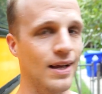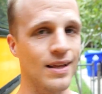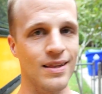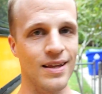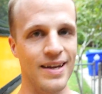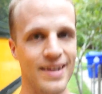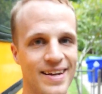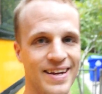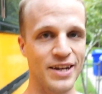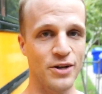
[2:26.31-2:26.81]

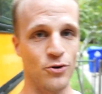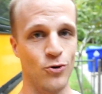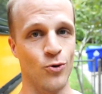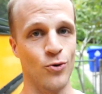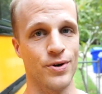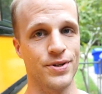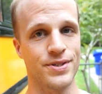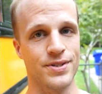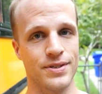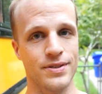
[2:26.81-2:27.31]
Lightning and
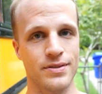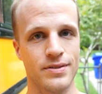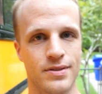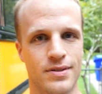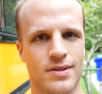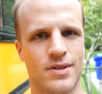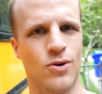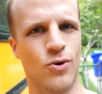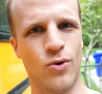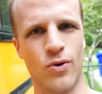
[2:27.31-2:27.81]

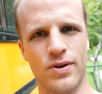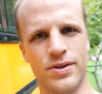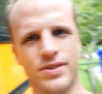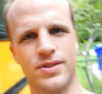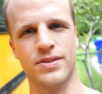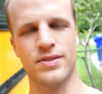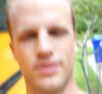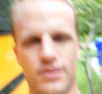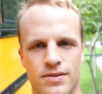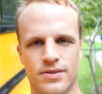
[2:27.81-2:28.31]
horses.
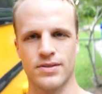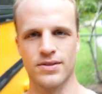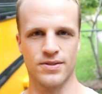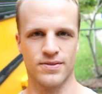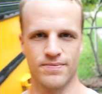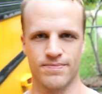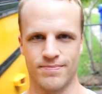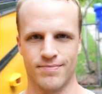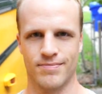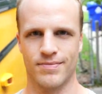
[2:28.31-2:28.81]
Horses are
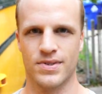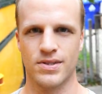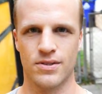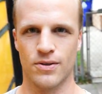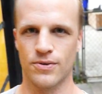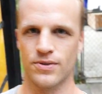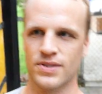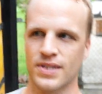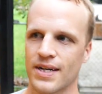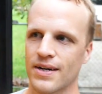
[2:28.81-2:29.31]
just
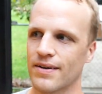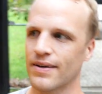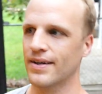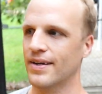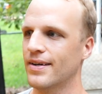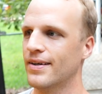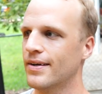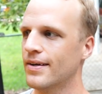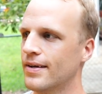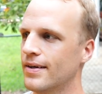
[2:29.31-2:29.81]
so scary.
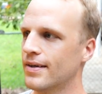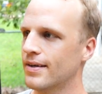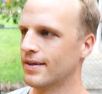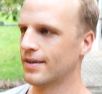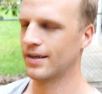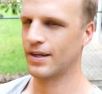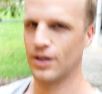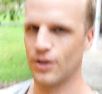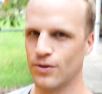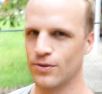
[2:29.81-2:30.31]

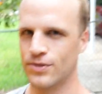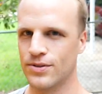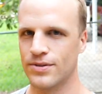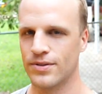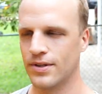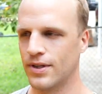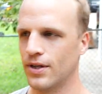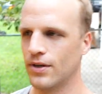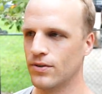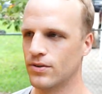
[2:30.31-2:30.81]

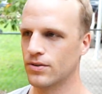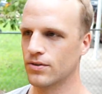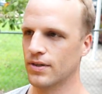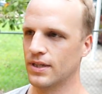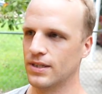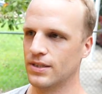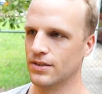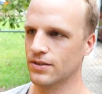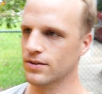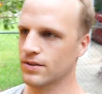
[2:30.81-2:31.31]
Huge, huge
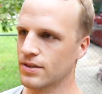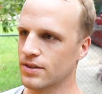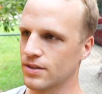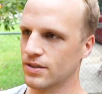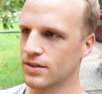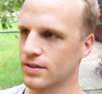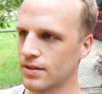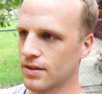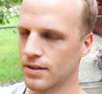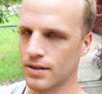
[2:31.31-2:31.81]
creatures could
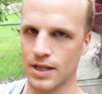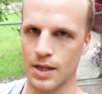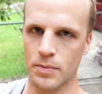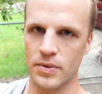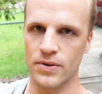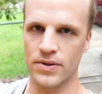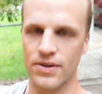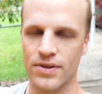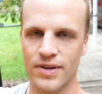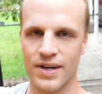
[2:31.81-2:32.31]
just club
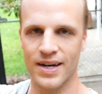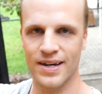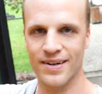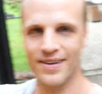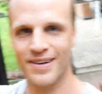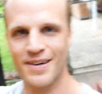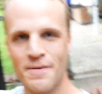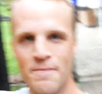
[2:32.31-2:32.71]
you in your head.